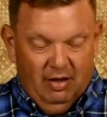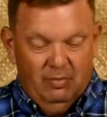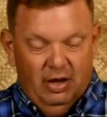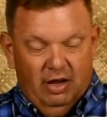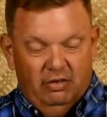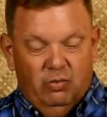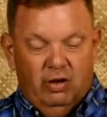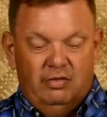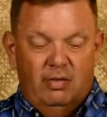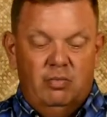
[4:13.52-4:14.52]
Because
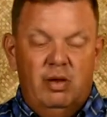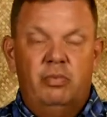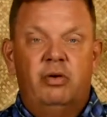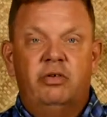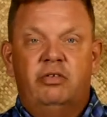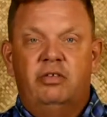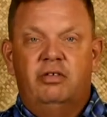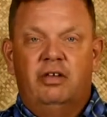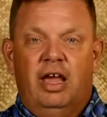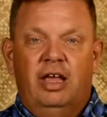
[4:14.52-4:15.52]
while some people
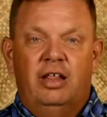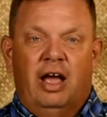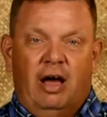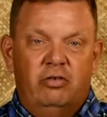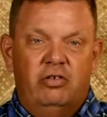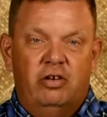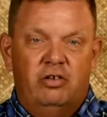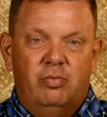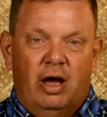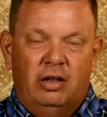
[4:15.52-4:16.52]
say the house
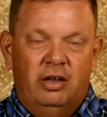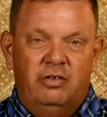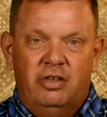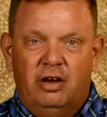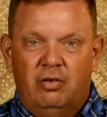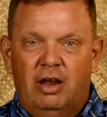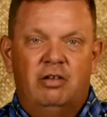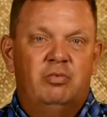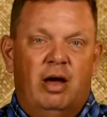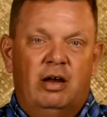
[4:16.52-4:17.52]
church model is the
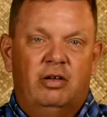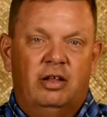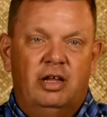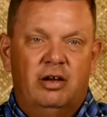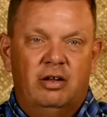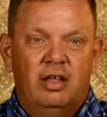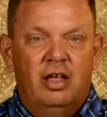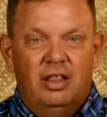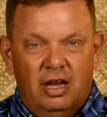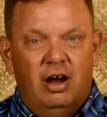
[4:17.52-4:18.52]
greatest model on the earth,
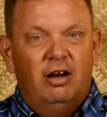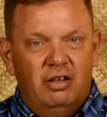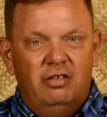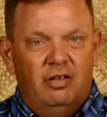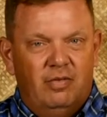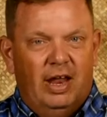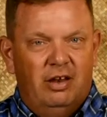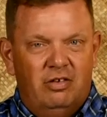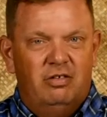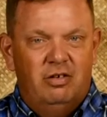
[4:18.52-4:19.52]
there are
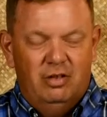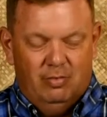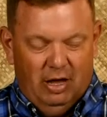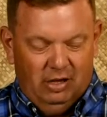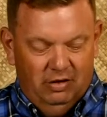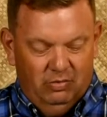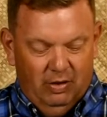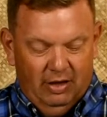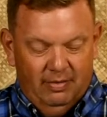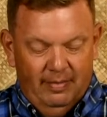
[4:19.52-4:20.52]
disadvantages to the model as
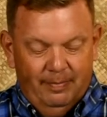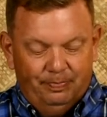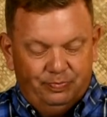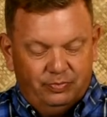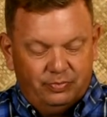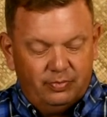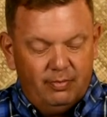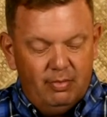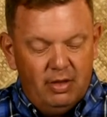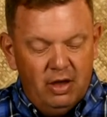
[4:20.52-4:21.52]
well.
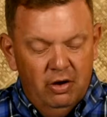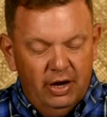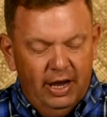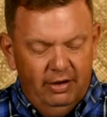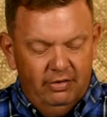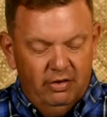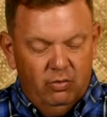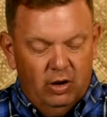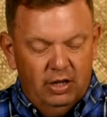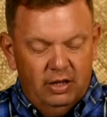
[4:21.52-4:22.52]
Okay, so
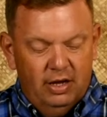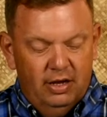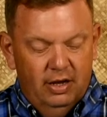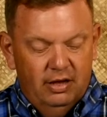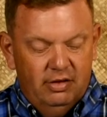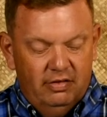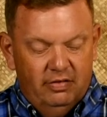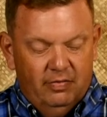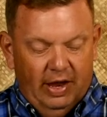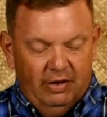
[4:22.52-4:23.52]
one of the
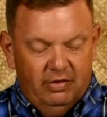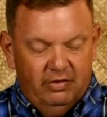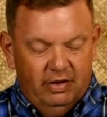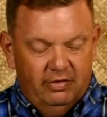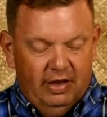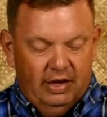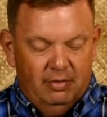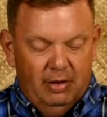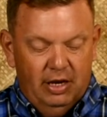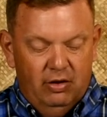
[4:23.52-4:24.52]
disadvantages is that in
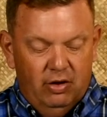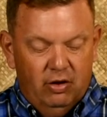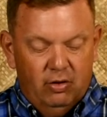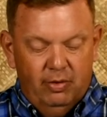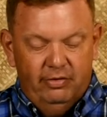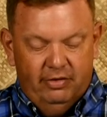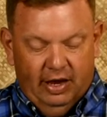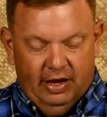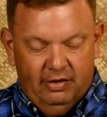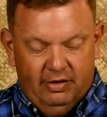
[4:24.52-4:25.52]
many urban
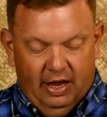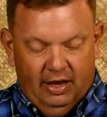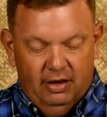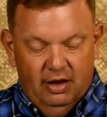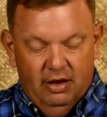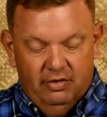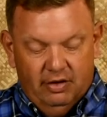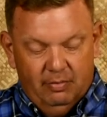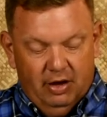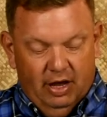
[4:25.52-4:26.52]
settings and
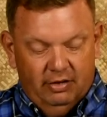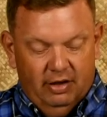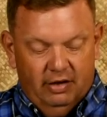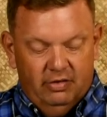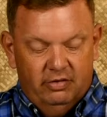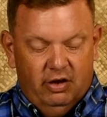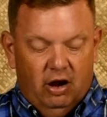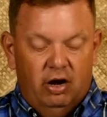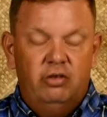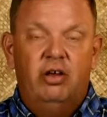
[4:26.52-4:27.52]
some contexts, it's
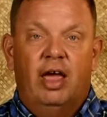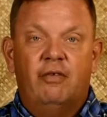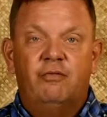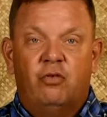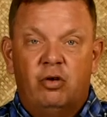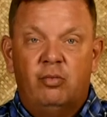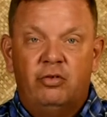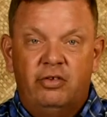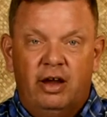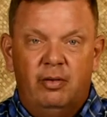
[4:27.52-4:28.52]
hard to have formal
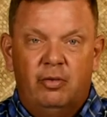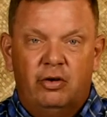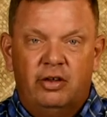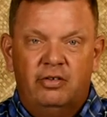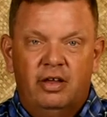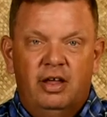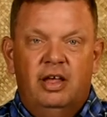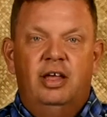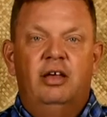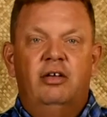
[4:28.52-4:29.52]
ceremonies.
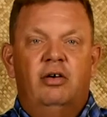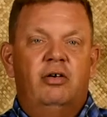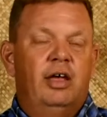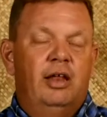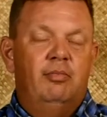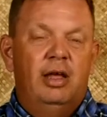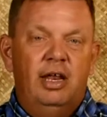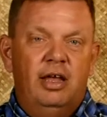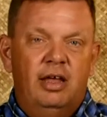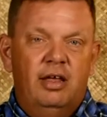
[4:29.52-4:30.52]
You know, in
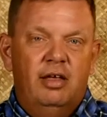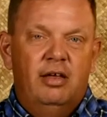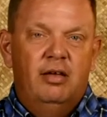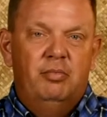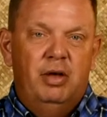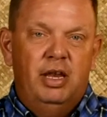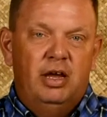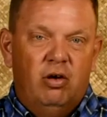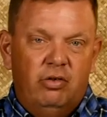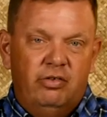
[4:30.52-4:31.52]
many
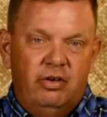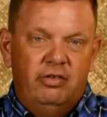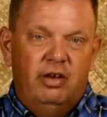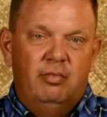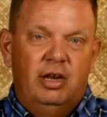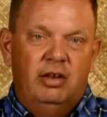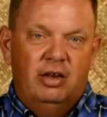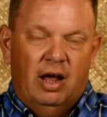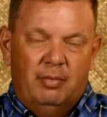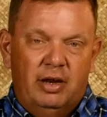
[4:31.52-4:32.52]
cultures and many
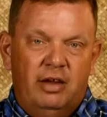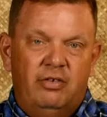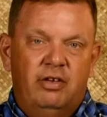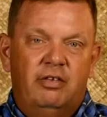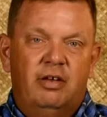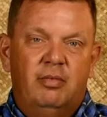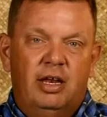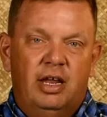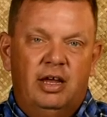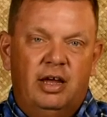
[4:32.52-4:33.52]
denominations and
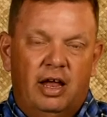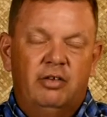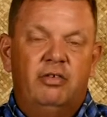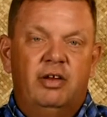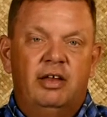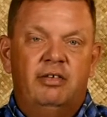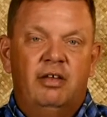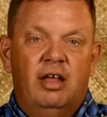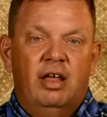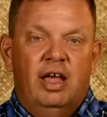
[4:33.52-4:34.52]
many countries,
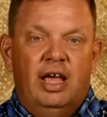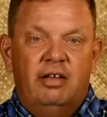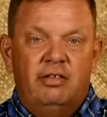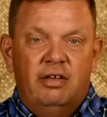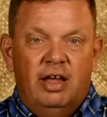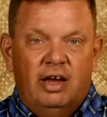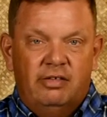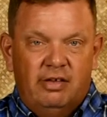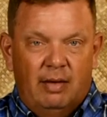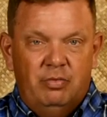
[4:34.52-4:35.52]
it's
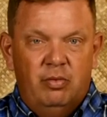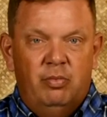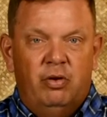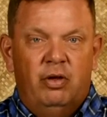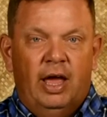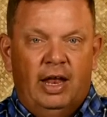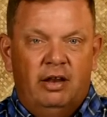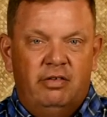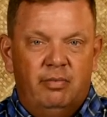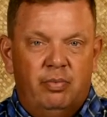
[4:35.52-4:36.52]
acceptable and
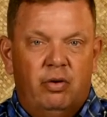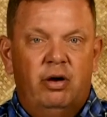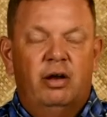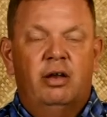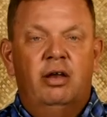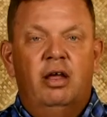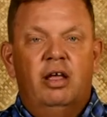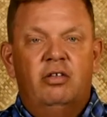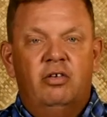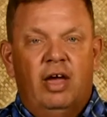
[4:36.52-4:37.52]
it's important
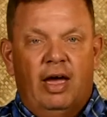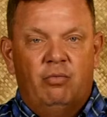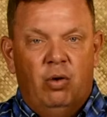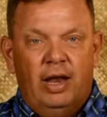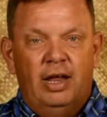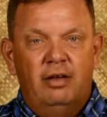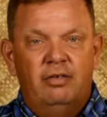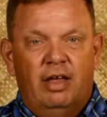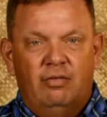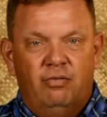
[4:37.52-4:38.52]
to have weddings
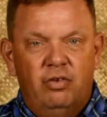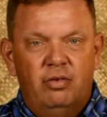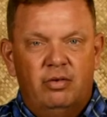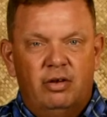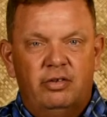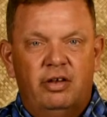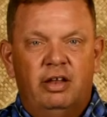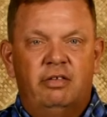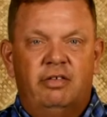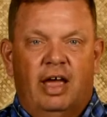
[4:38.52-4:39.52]
and funerals
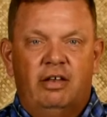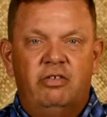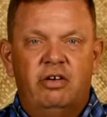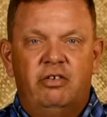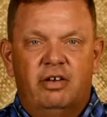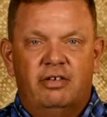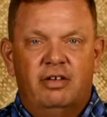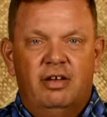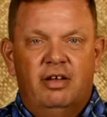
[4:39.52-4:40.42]
inside churches.